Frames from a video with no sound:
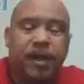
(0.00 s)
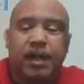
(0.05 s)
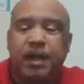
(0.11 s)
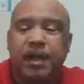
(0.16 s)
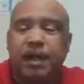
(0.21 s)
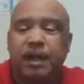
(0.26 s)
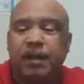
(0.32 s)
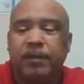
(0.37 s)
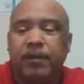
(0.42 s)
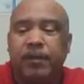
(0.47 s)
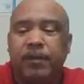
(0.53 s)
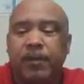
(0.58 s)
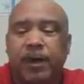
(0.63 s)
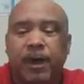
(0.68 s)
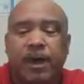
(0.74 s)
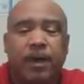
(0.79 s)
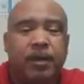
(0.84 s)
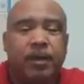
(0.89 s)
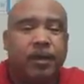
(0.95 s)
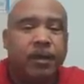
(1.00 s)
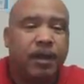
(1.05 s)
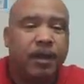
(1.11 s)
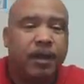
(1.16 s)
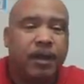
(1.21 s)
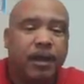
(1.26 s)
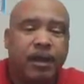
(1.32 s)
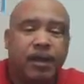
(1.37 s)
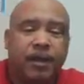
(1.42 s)
And after a while,
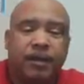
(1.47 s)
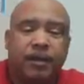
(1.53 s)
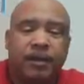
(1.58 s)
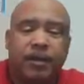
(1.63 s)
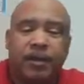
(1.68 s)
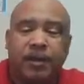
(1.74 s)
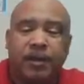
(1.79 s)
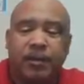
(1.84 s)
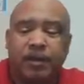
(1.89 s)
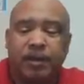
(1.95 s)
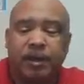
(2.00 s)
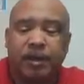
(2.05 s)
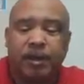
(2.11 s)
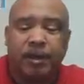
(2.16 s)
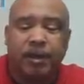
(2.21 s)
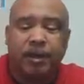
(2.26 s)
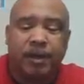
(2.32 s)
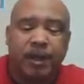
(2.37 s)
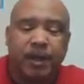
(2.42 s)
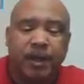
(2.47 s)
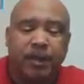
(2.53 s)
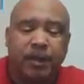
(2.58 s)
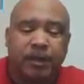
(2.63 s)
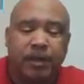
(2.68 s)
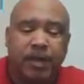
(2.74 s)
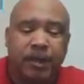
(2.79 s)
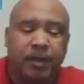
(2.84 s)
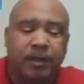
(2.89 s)
especially if you're in a hurry and
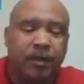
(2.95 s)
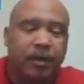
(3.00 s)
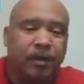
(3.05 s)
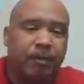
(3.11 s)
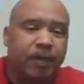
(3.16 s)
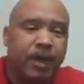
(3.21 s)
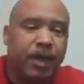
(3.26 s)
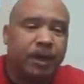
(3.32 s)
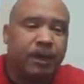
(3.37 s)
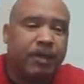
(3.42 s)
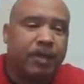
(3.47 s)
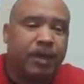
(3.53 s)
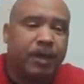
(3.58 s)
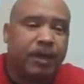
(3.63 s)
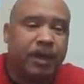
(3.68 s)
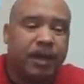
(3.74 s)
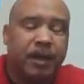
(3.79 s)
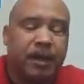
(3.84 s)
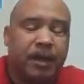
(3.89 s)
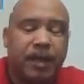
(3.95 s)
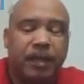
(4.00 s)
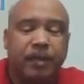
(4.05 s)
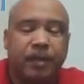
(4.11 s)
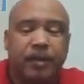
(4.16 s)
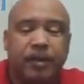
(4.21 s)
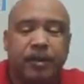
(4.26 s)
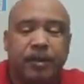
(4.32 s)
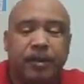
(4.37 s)
trying to do a match, it kind
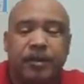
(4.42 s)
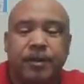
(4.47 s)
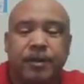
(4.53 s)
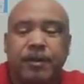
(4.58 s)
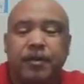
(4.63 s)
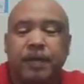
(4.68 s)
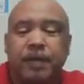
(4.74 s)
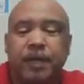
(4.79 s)
of hurts.